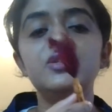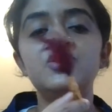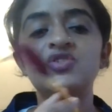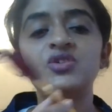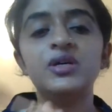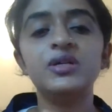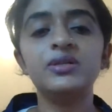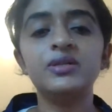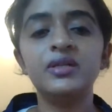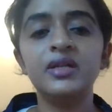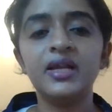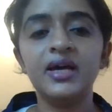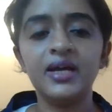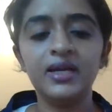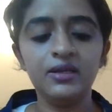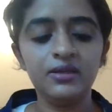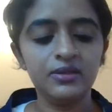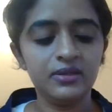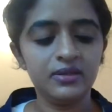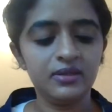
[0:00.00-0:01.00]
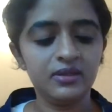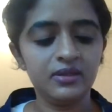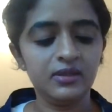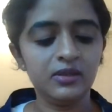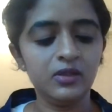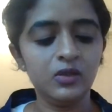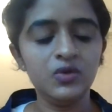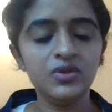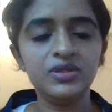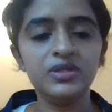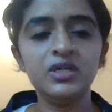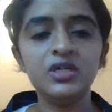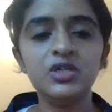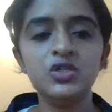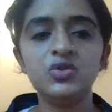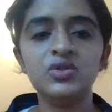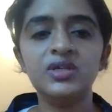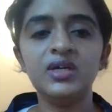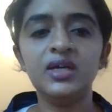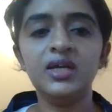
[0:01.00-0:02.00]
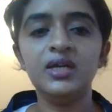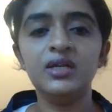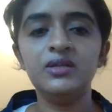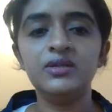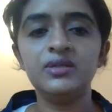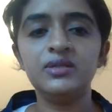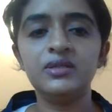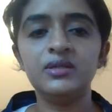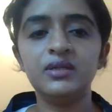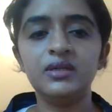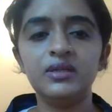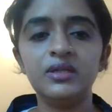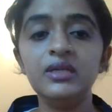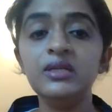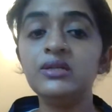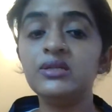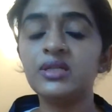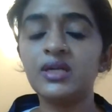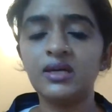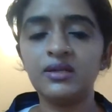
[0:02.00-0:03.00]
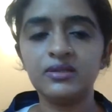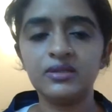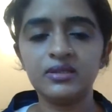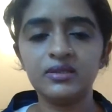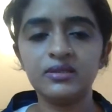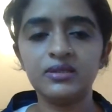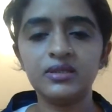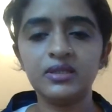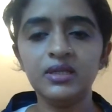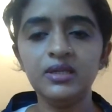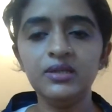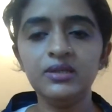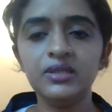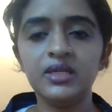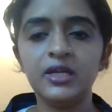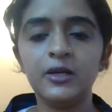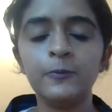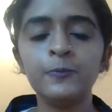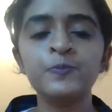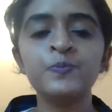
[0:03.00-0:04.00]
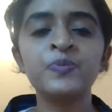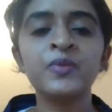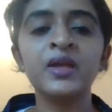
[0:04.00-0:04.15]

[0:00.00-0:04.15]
just lies closer to the incisors, isn't it?